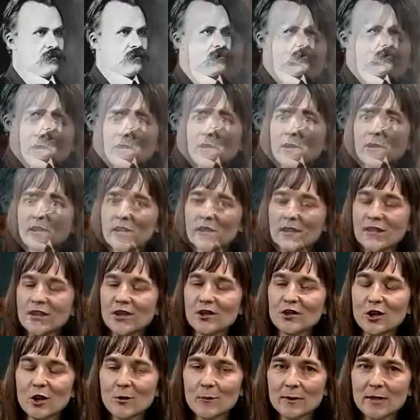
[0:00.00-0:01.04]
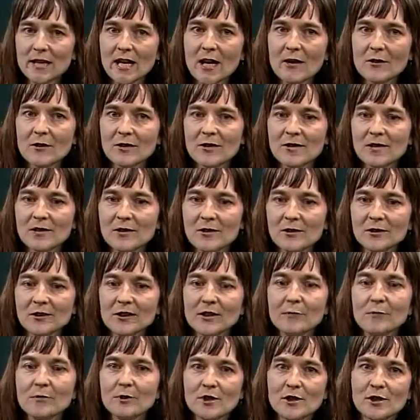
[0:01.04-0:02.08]
So he thinks Schopenhauer is
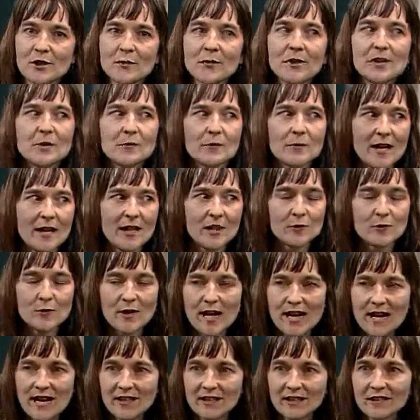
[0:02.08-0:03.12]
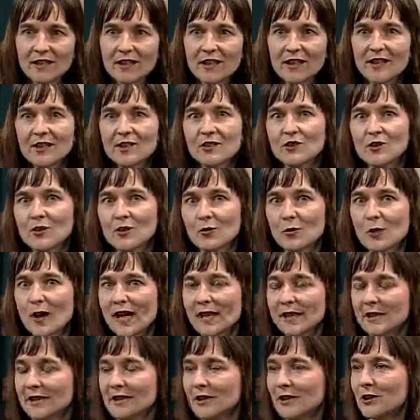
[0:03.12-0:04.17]
certainly pursuing the right track to
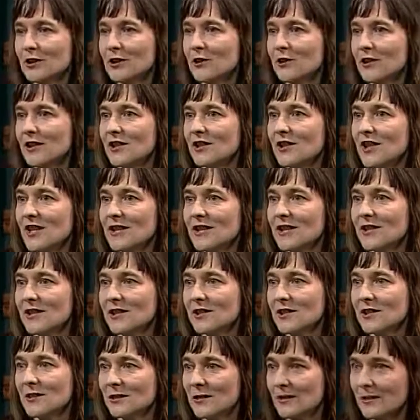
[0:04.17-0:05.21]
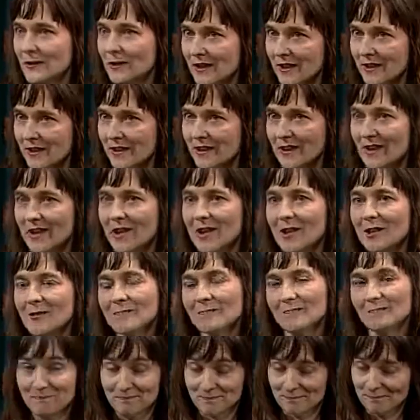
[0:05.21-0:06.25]
try to encourage us to
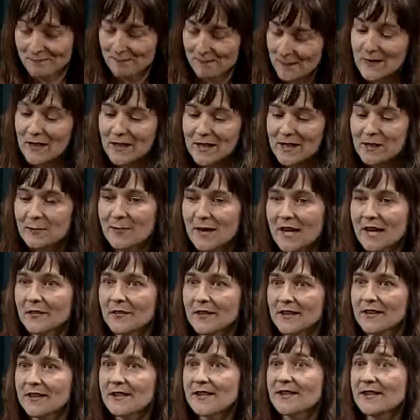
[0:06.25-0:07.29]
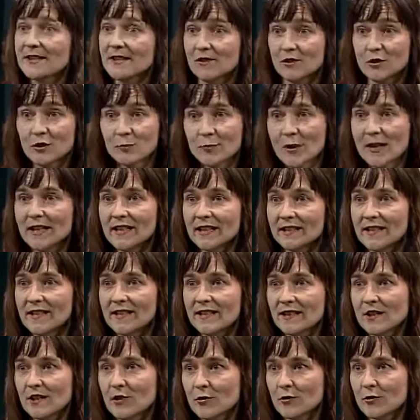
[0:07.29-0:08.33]
think about this, to
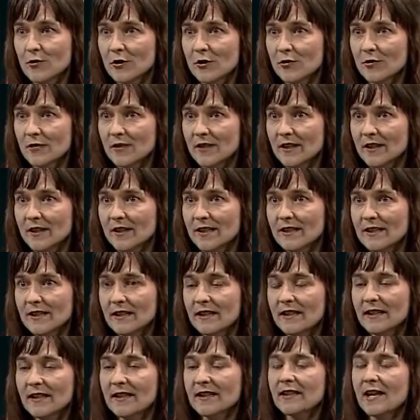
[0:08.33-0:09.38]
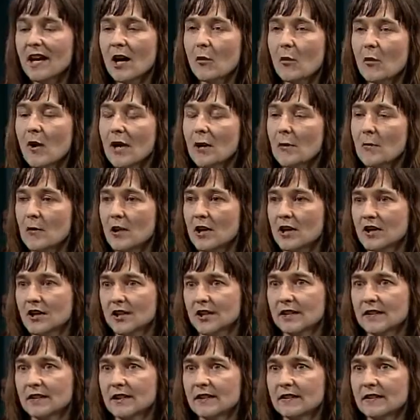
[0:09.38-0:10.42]
recognize the truth of this, and not whitewash
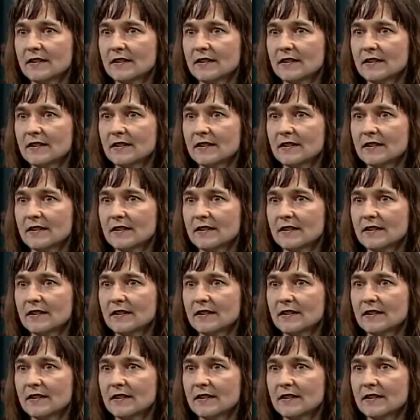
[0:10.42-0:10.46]
it.